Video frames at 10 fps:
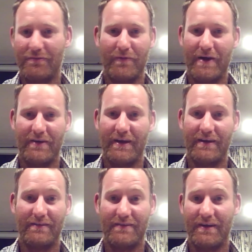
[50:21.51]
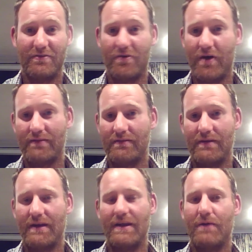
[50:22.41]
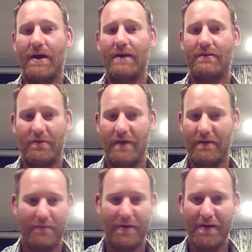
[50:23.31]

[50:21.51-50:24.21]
We're actually getting seed strikes anyway, so that